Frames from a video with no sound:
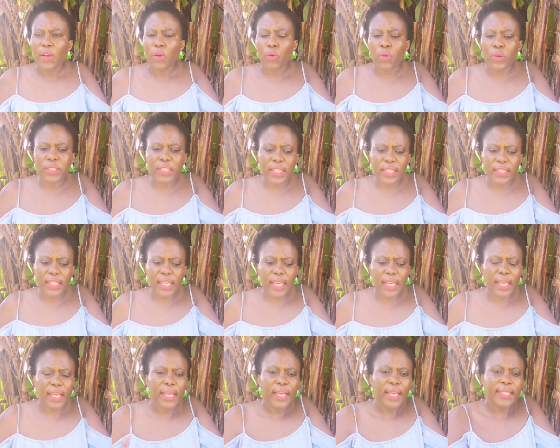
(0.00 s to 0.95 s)

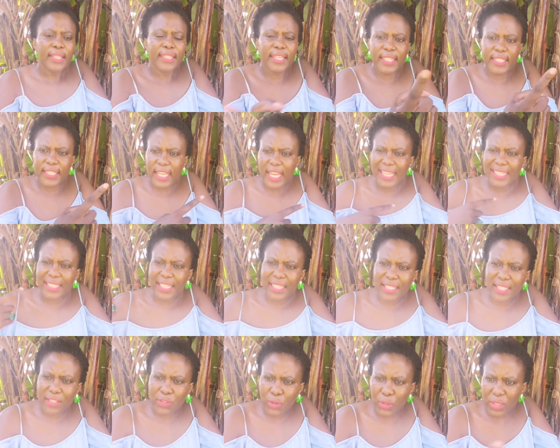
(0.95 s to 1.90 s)
They turn the
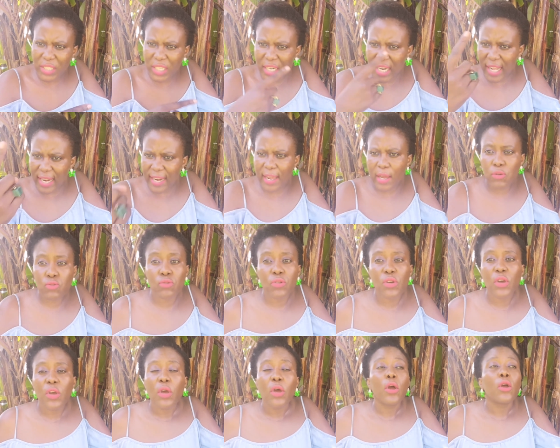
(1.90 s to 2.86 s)
situation around.
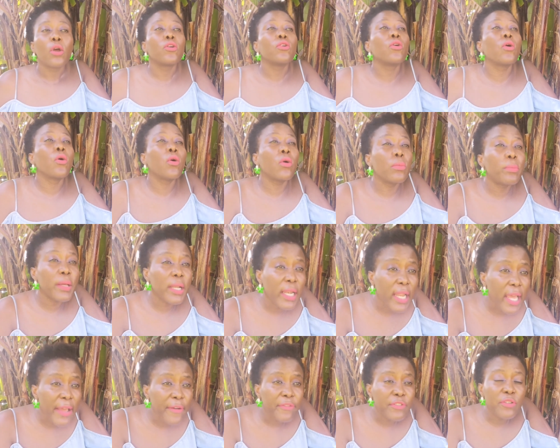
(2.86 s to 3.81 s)
You will be
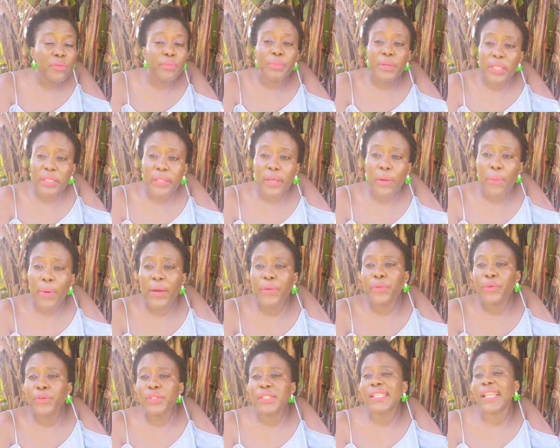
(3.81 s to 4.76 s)
left being the one
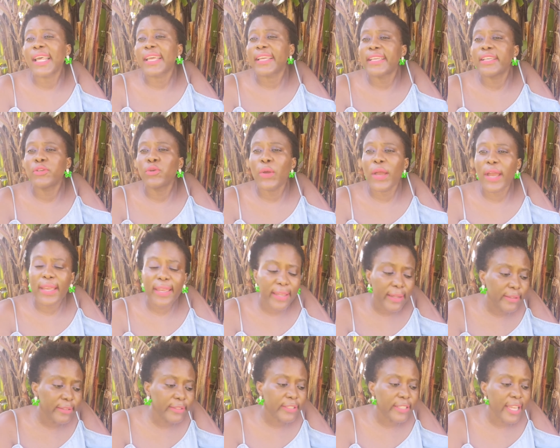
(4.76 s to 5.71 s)
who's like, you are
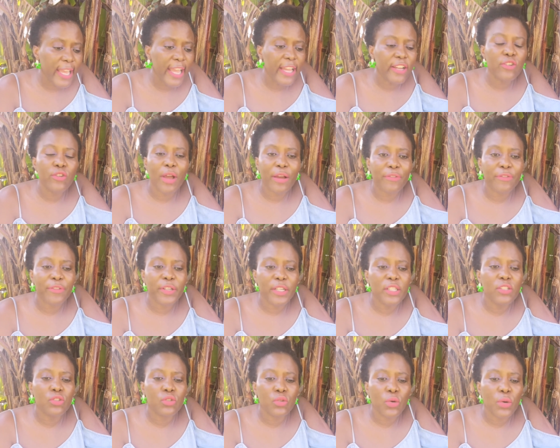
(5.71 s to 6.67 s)
guilty and you are
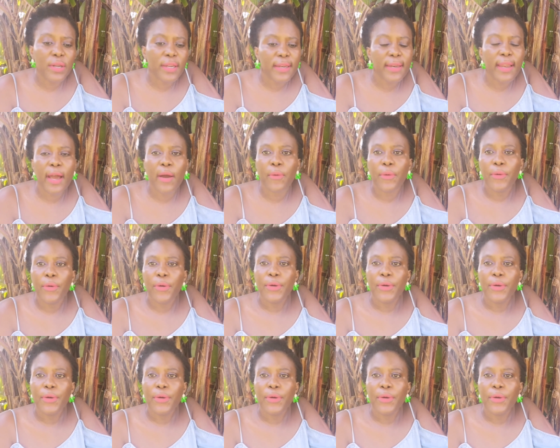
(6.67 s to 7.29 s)
feeling sorry now.